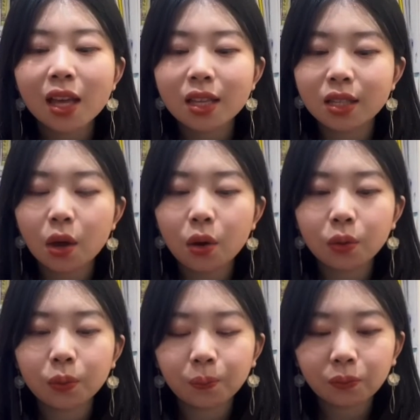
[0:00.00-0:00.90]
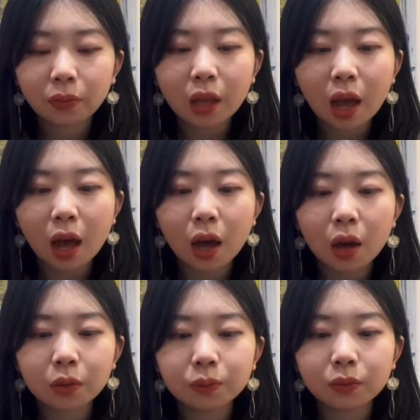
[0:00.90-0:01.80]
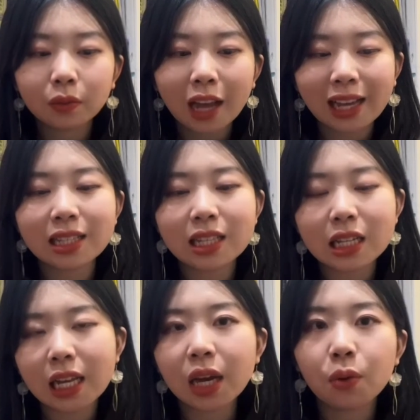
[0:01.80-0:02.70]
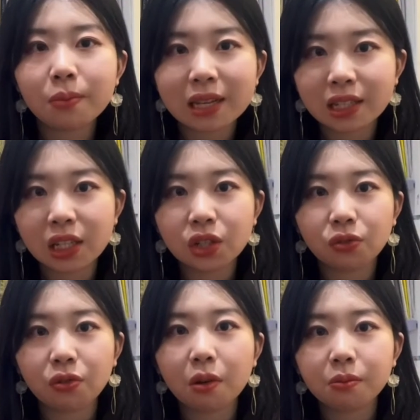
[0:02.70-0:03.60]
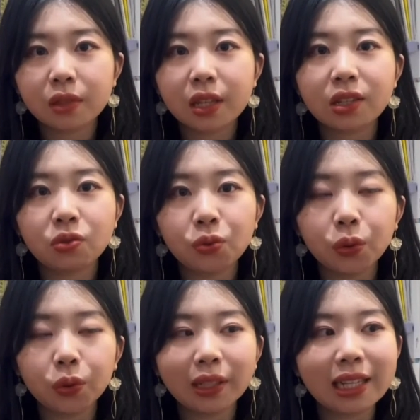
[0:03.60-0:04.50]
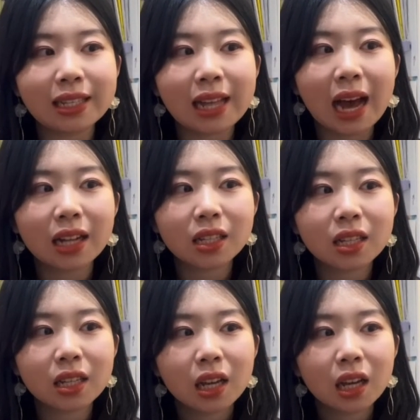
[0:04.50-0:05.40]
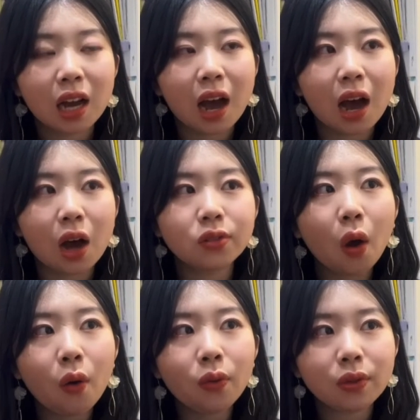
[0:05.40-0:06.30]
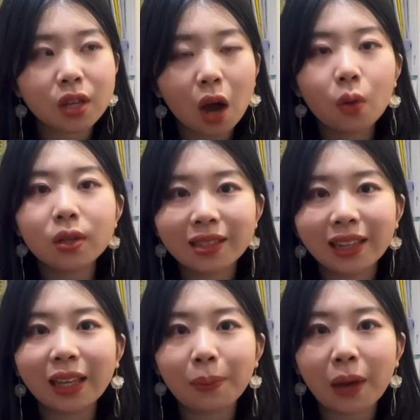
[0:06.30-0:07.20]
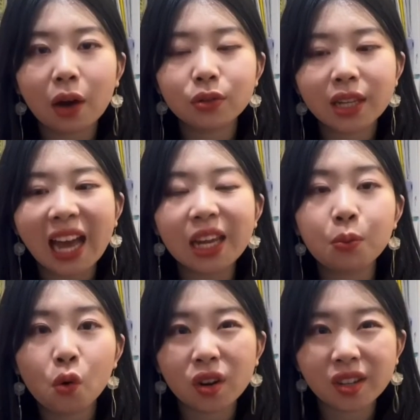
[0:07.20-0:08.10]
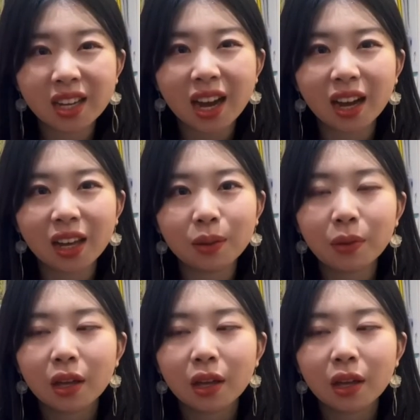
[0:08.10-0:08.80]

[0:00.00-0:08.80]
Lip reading: So I guess the takeaway message from this rule is that don't always think about getting more time.